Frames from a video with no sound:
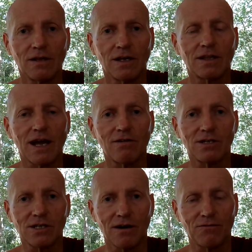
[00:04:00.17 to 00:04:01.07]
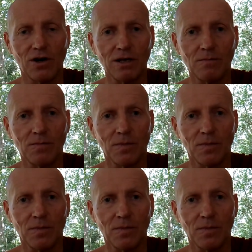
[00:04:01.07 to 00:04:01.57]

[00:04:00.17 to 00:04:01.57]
that there is suffering,